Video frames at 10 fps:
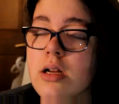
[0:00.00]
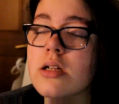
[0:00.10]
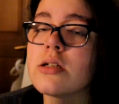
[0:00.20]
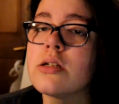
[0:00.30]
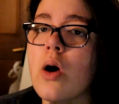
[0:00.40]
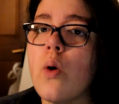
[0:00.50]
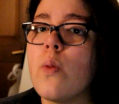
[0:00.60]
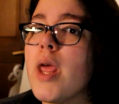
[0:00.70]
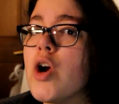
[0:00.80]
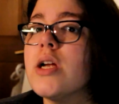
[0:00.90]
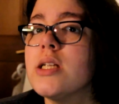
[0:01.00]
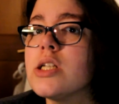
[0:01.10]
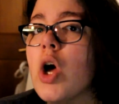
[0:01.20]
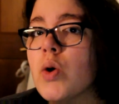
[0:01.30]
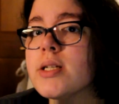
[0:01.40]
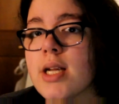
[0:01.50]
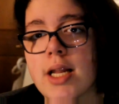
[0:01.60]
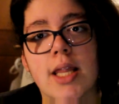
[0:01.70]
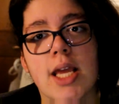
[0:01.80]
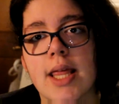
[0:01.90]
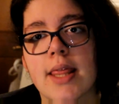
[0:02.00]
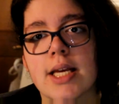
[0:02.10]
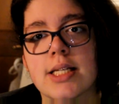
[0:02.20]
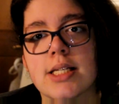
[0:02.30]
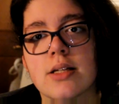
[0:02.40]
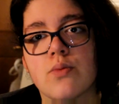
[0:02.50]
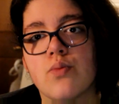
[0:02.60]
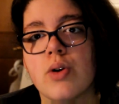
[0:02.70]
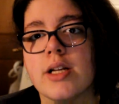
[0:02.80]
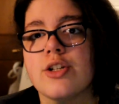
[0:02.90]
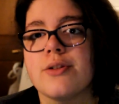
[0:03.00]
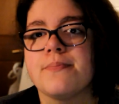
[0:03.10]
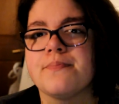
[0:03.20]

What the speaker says: So there is no Stan Lee in this, which,